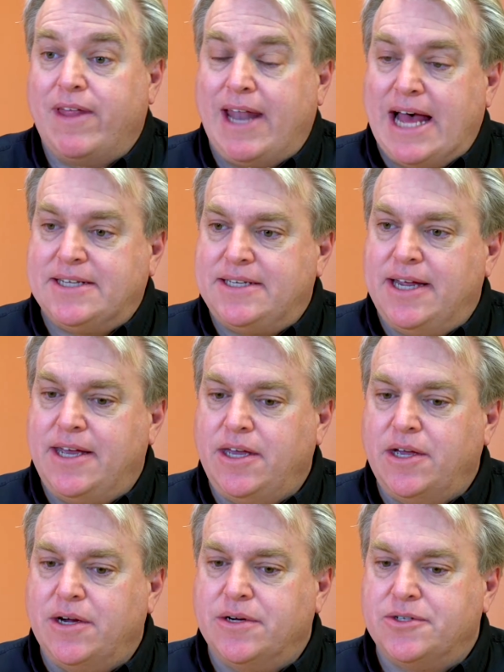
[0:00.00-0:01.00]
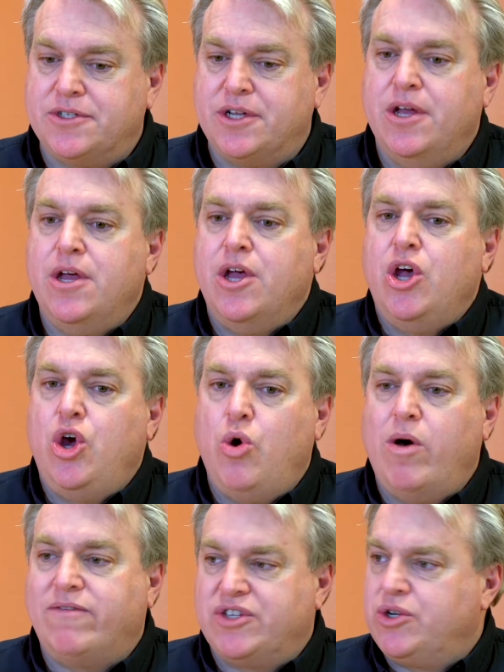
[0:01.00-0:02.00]
the last eight years
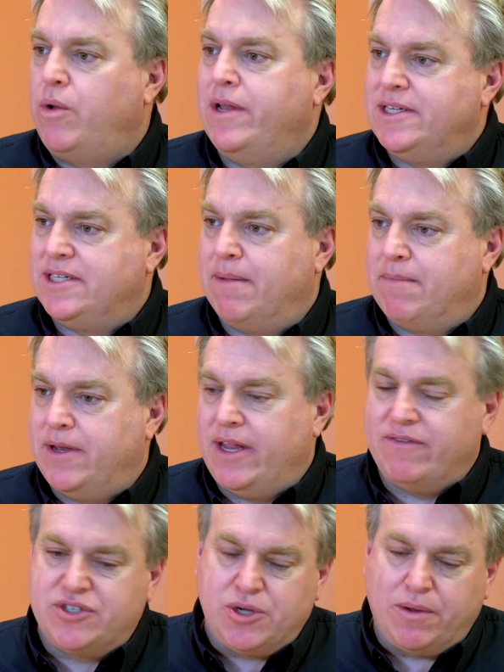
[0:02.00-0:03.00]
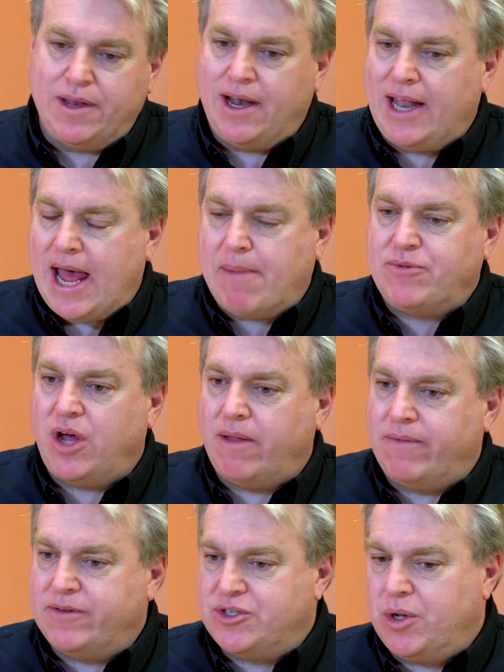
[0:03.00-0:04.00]
who have stolen something. They've stolen a
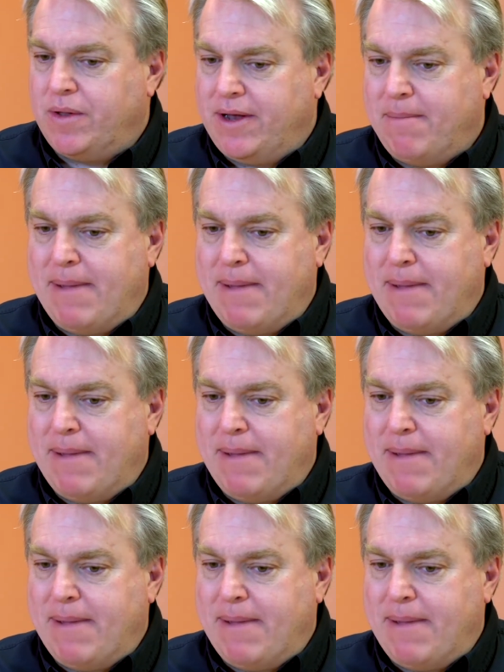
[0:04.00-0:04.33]
laptop, they've stolen